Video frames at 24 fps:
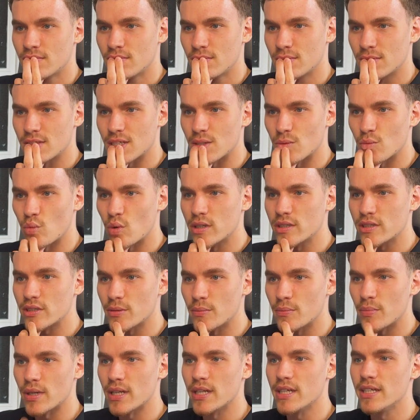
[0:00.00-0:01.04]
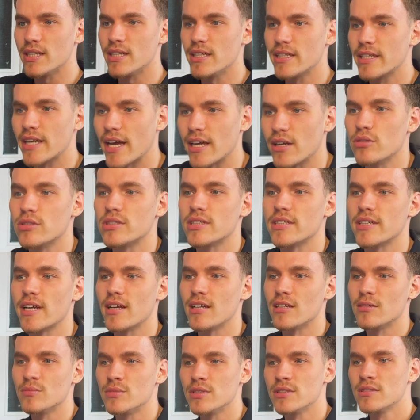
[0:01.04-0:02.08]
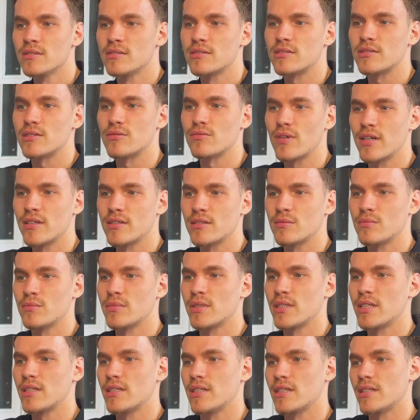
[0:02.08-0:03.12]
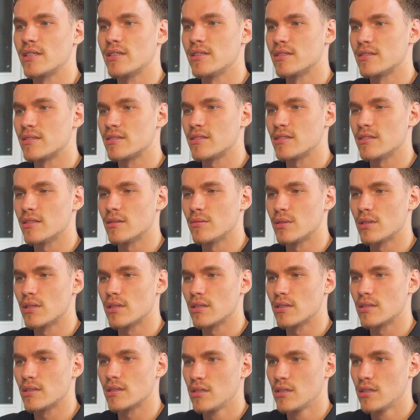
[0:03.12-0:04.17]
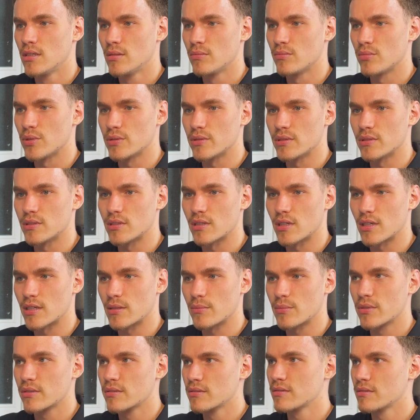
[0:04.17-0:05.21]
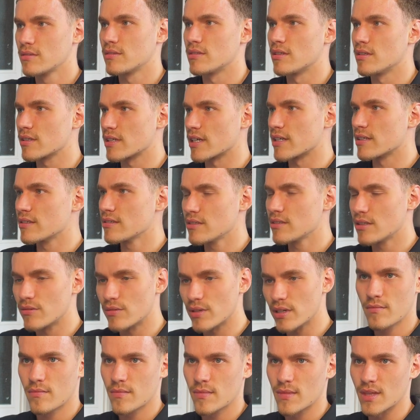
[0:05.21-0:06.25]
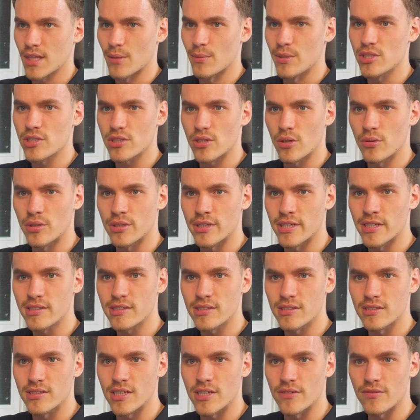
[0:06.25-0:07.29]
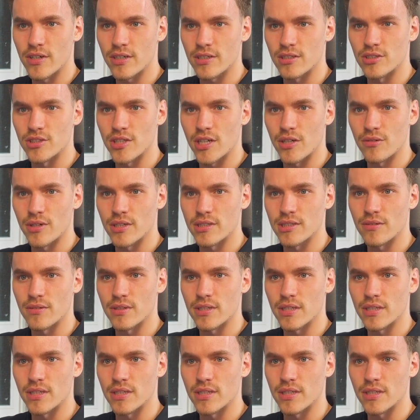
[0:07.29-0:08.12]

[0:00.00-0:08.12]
So one completely chaotic element. So random ASCIR, broken type. Okay, all right. Let me just go on this and see if I can generate something